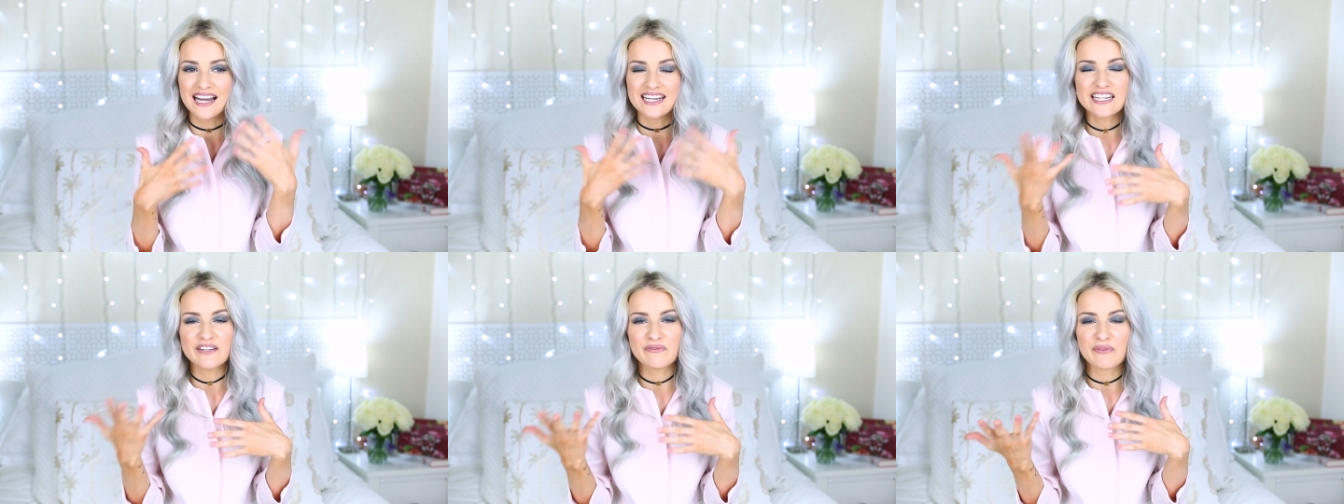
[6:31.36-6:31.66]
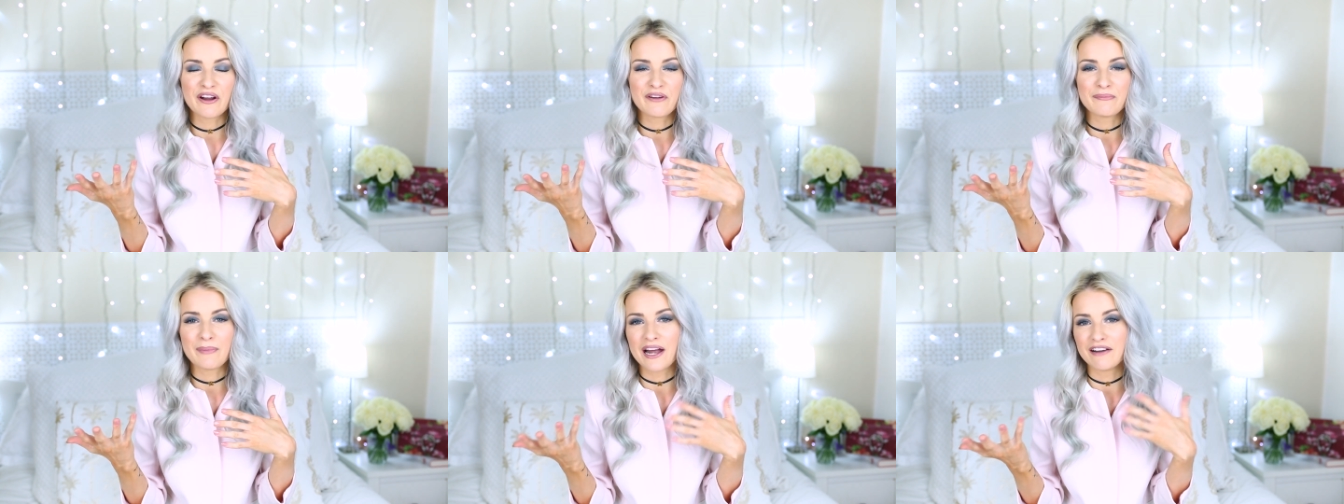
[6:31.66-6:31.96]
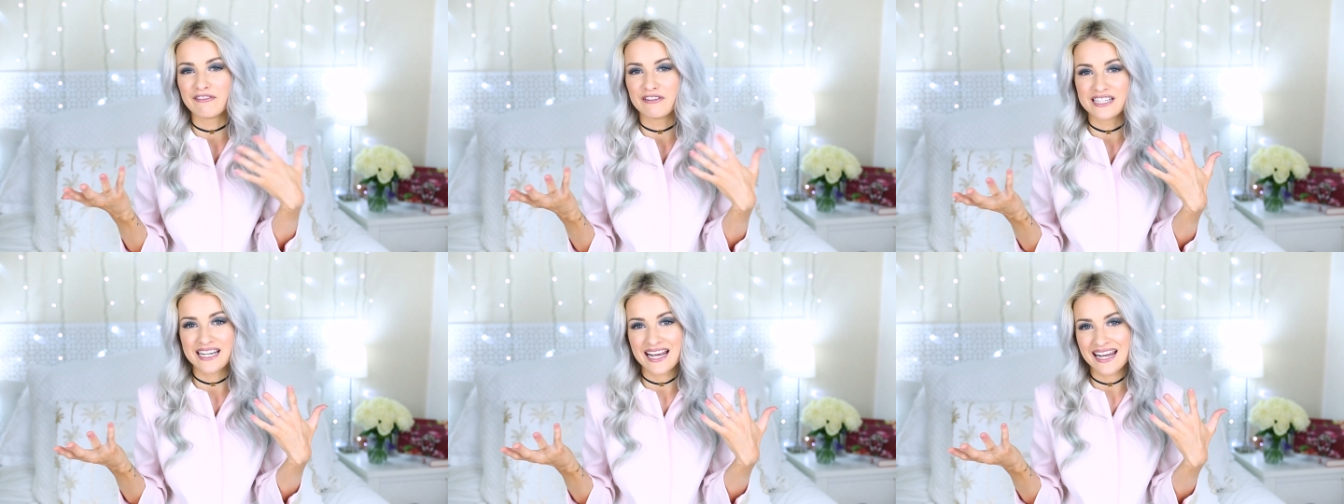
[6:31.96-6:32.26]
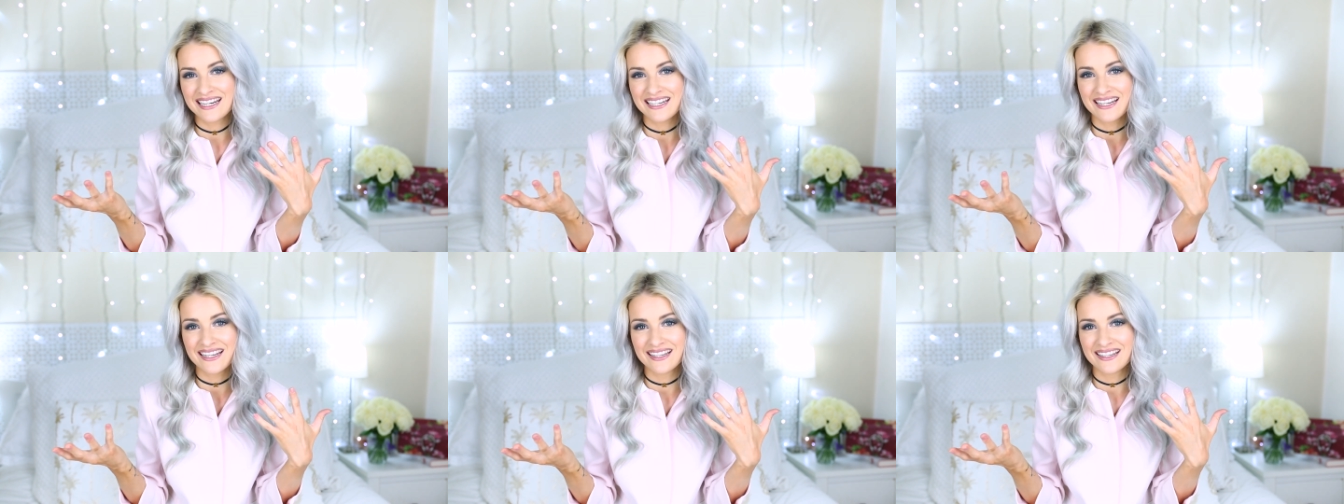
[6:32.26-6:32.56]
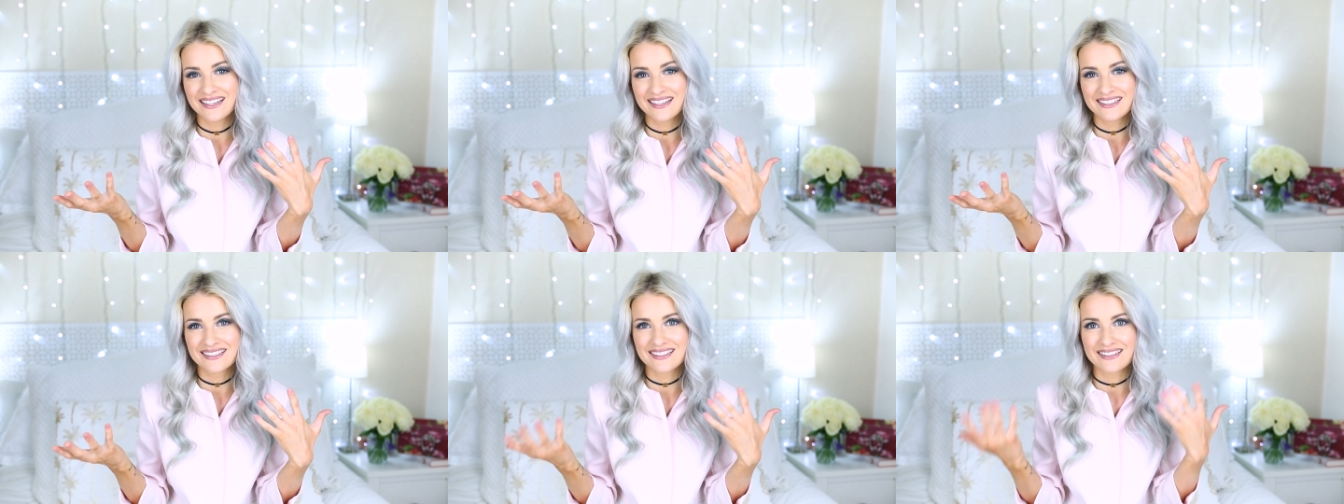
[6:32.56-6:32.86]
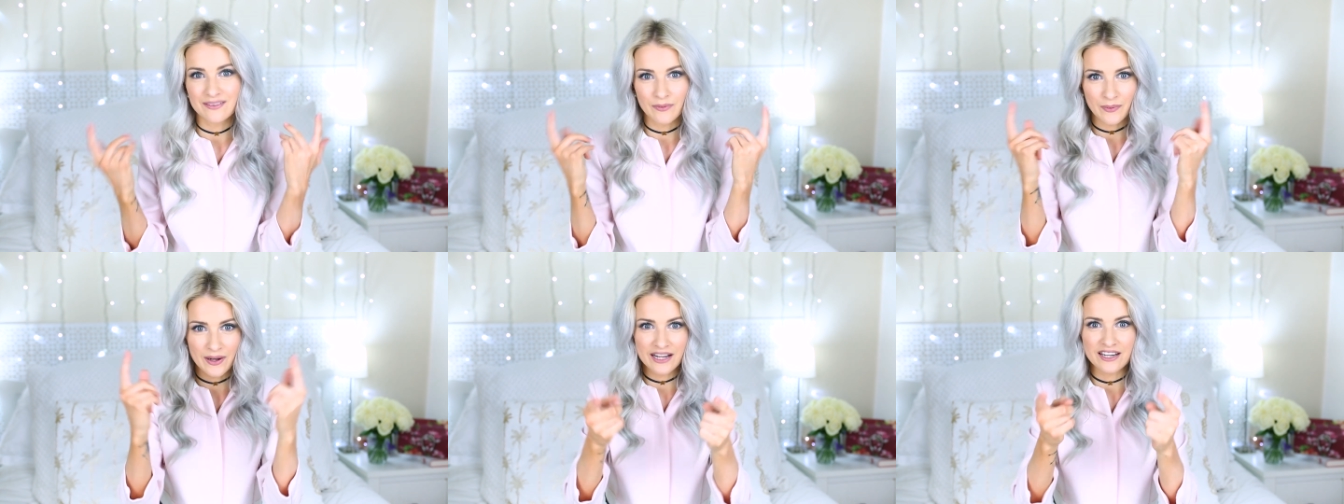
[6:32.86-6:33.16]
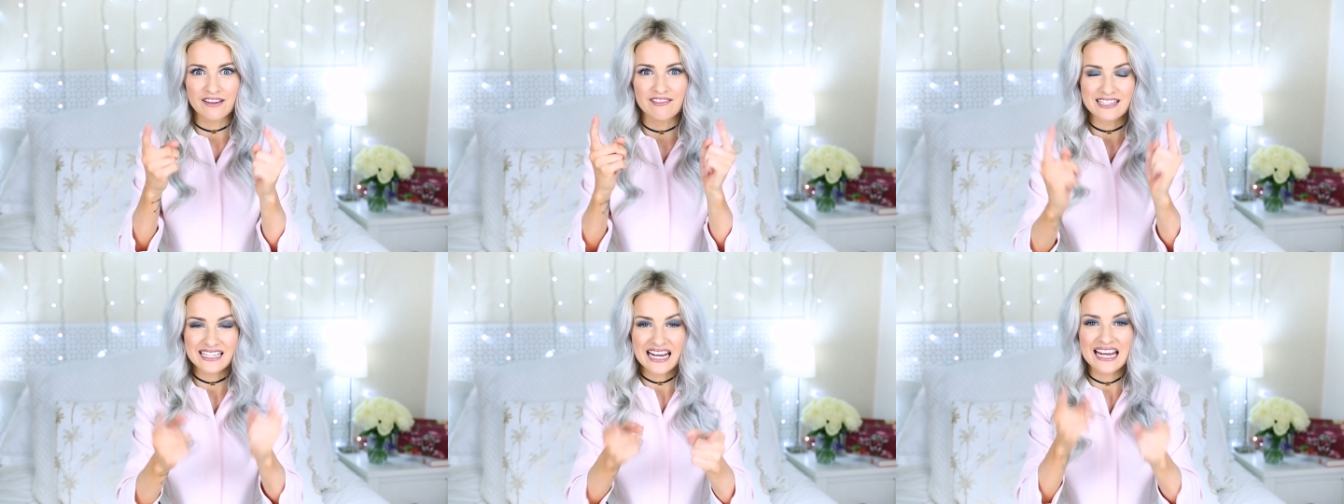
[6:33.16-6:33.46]
I didn't wear my retainers. Wear
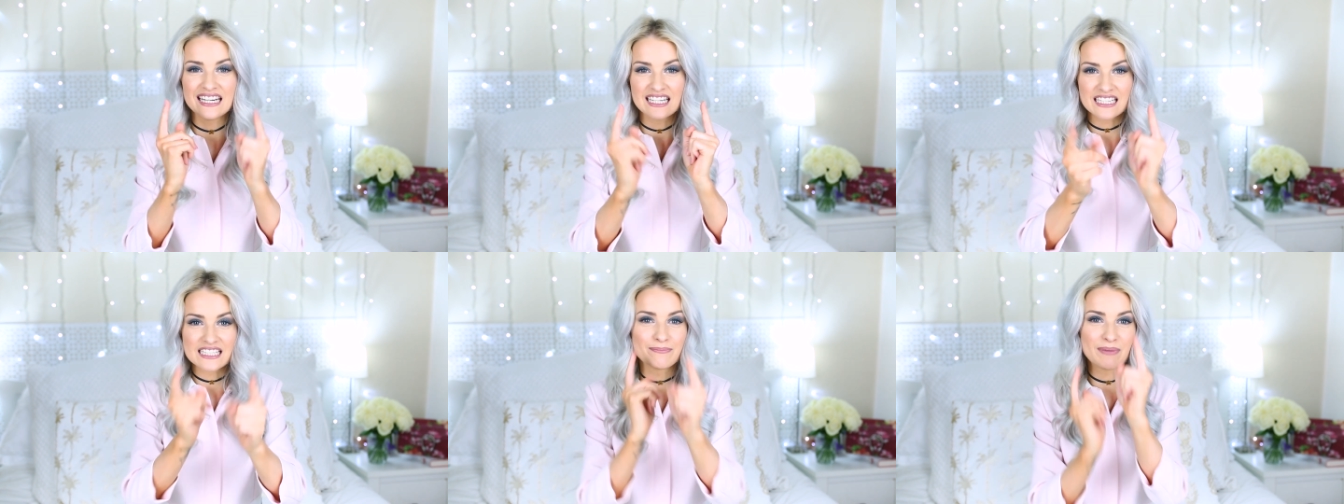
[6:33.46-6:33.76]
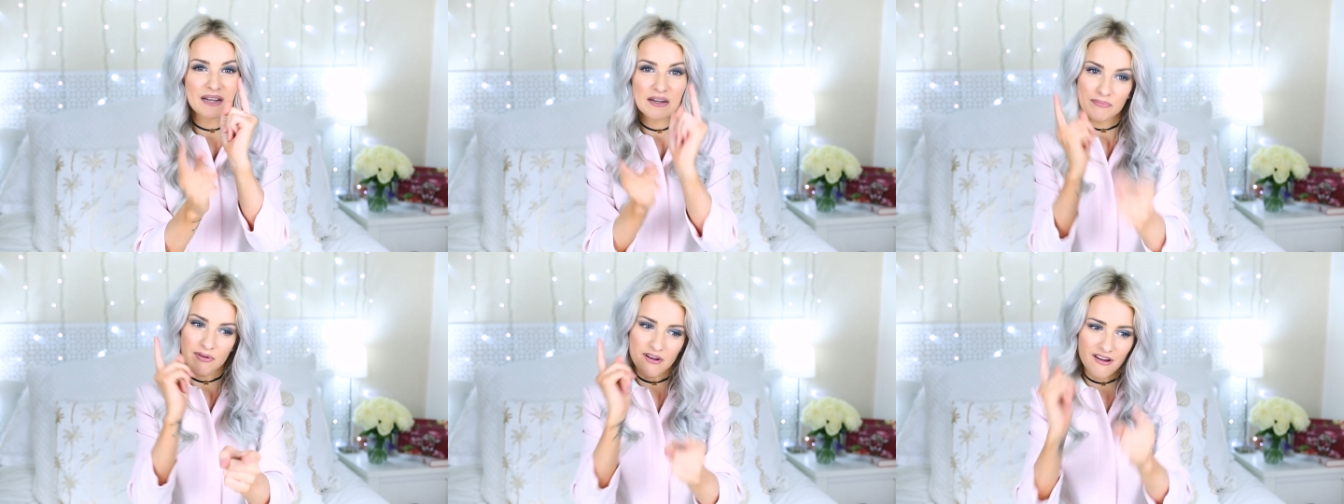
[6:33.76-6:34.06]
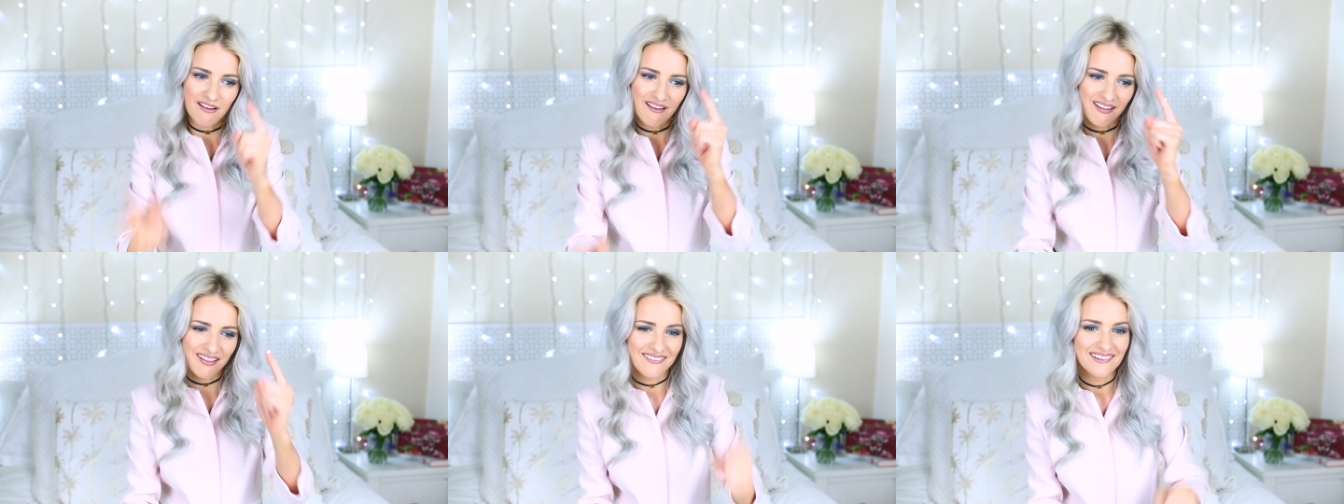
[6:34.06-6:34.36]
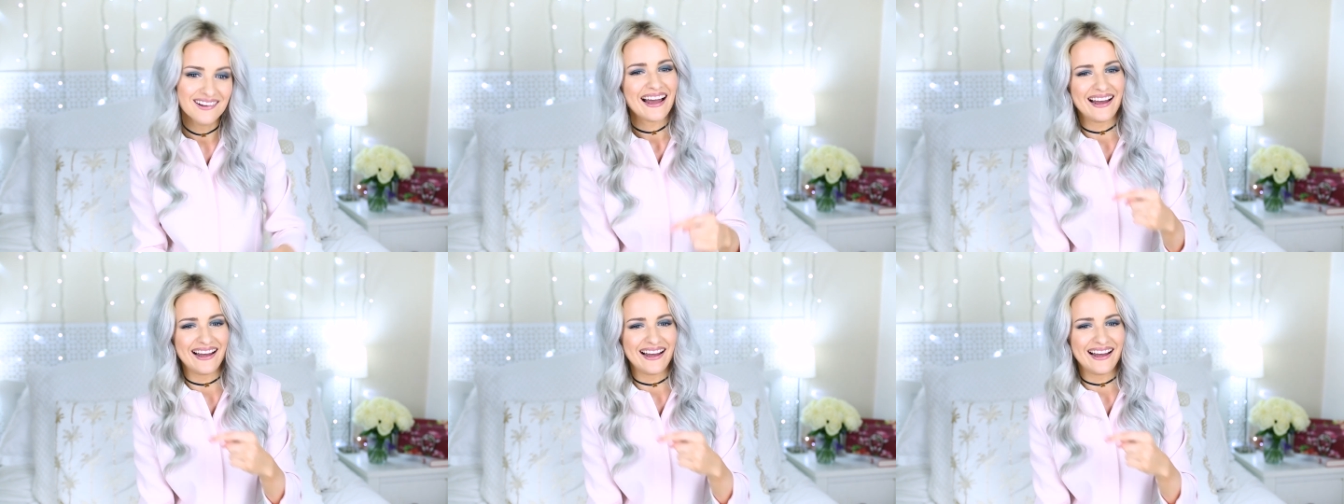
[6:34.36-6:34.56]
your retainers, people.